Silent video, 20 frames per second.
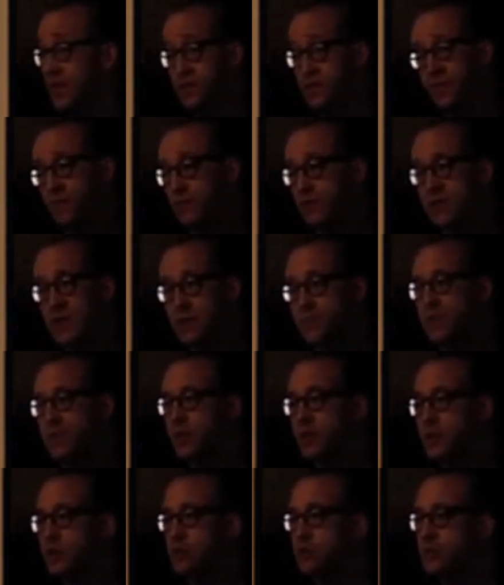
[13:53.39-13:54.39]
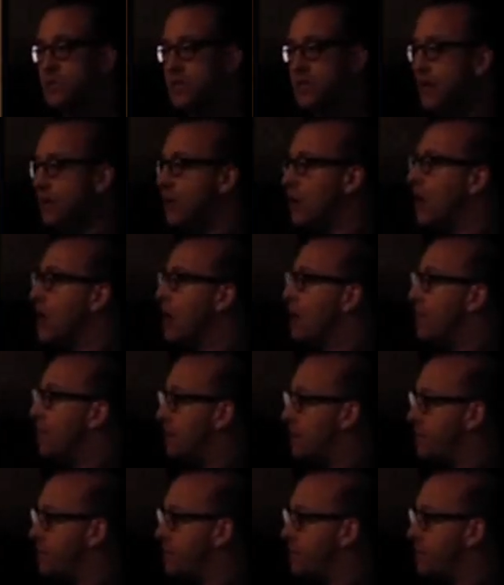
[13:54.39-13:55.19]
it's not the first time they're used together,